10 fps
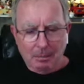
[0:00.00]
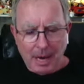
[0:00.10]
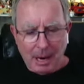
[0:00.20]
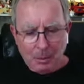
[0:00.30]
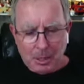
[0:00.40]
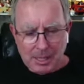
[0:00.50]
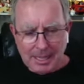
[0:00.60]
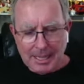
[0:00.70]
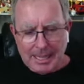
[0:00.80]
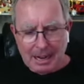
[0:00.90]
But I was
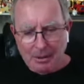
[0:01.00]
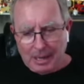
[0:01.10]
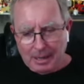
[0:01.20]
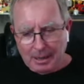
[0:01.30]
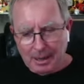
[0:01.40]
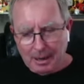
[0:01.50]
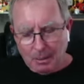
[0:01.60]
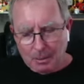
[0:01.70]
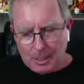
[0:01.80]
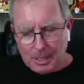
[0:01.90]
sitting down, uh,
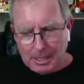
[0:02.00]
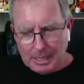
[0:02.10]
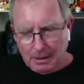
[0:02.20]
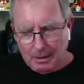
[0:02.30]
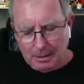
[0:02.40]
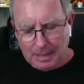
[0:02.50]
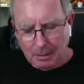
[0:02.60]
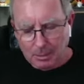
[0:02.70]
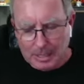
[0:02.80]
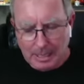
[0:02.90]
I was sitting down,
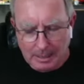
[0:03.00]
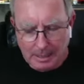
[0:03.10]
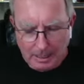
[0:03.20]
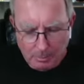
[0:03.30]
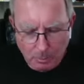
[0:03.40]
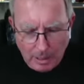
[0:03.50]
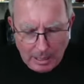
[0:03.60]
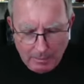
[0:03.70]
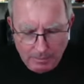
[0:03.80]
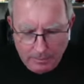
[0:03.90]
down with Dick and
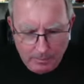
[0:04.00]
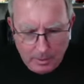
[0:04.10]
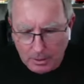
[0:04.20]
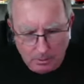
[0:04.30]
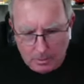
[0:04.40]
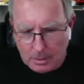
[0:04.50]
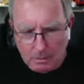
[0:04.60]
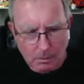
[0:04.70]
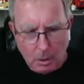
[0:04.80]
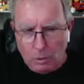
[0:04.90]
waiting to,
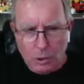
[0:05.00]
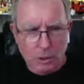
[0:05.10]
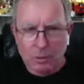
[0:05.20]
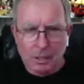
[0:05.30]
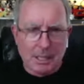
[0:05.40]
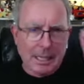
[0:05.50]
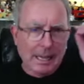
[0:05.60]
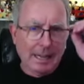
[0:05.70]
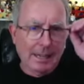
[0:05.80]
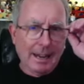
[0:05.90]
to go shoot a
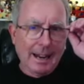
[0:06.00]
scene.